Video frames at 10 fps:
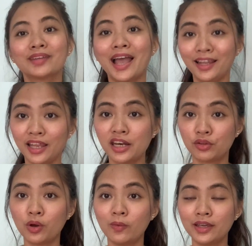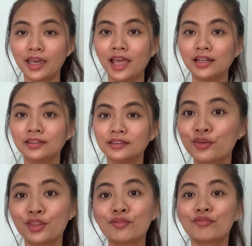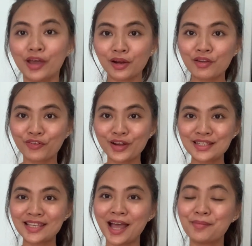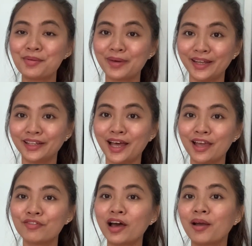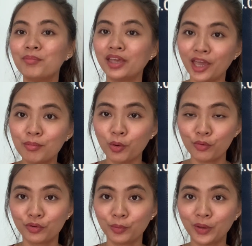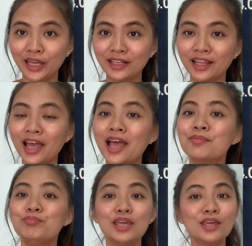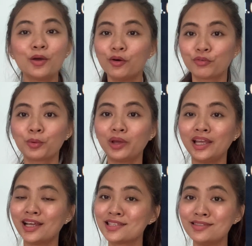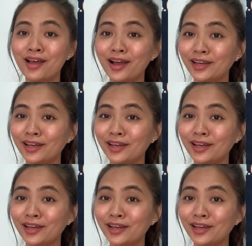let it go again. For the very first time in my life, I became overweight. And being overweight is not